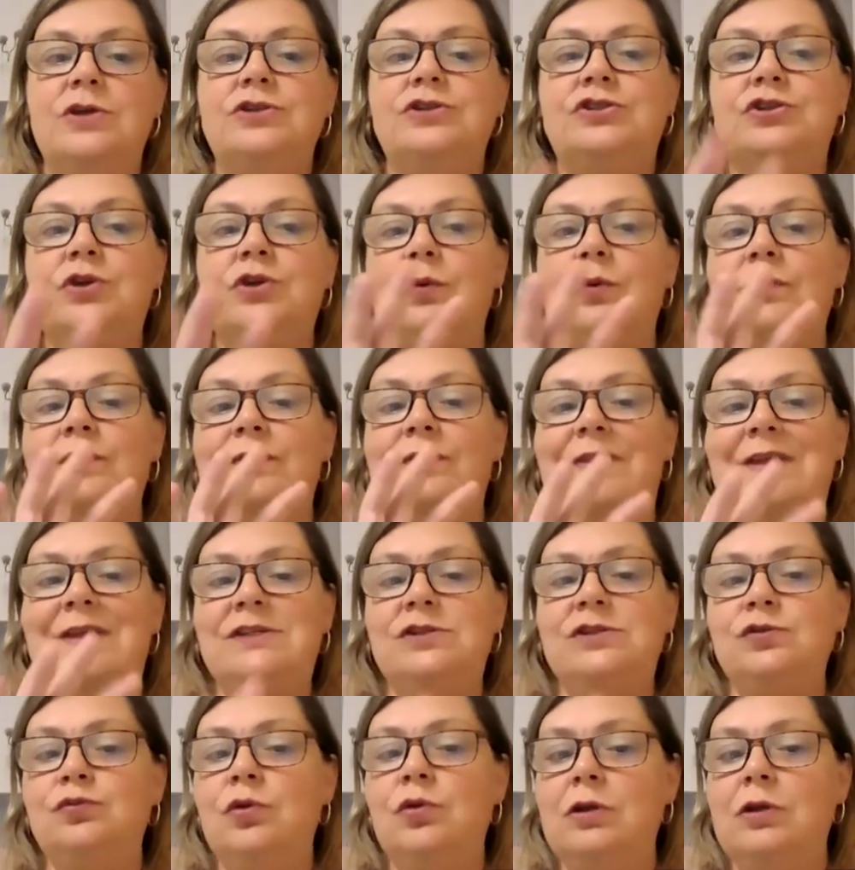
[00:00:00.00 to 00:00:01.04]
So
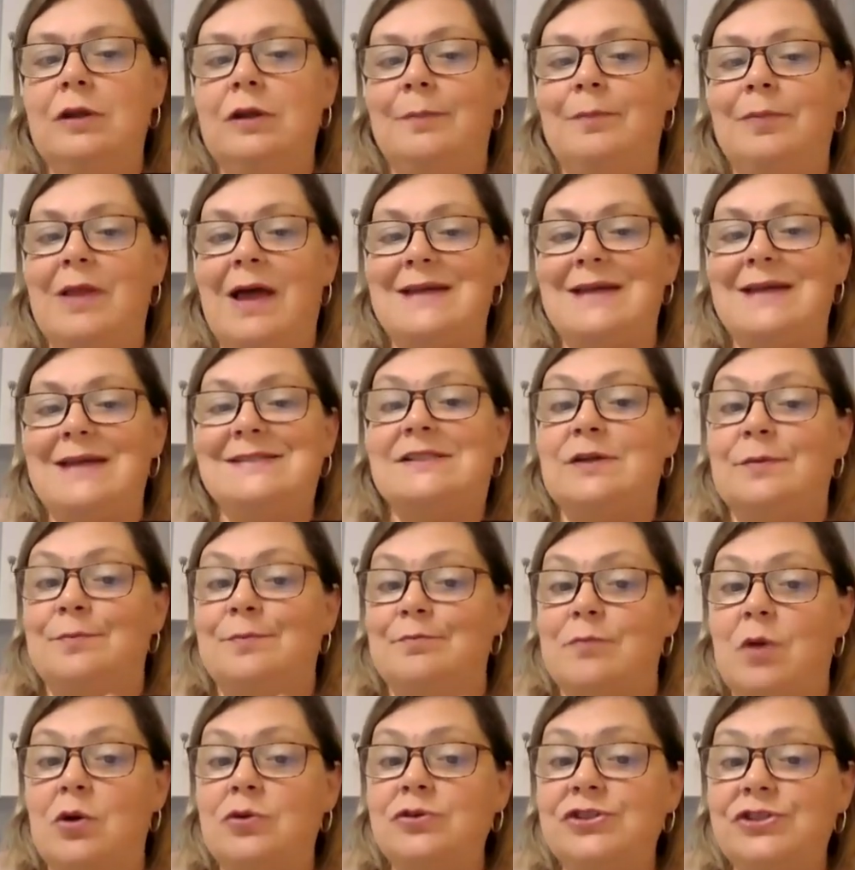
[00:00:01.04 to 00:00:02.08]
this rule applies to
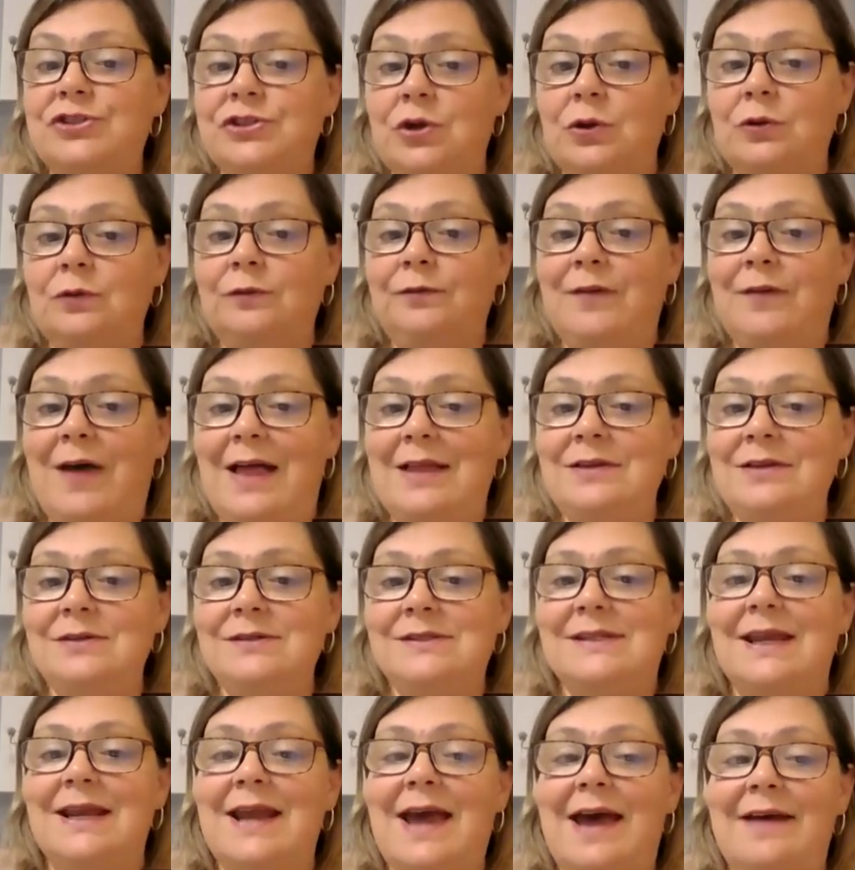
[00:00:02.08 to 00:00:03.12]
most note
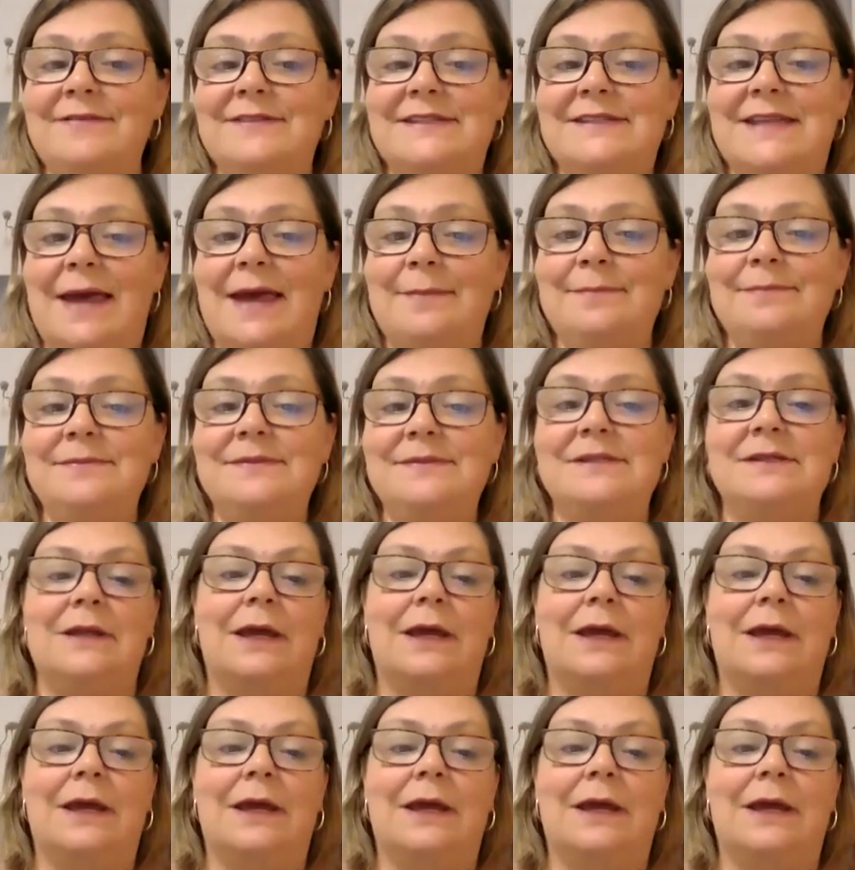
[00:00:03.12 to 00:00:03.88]
values that have stems,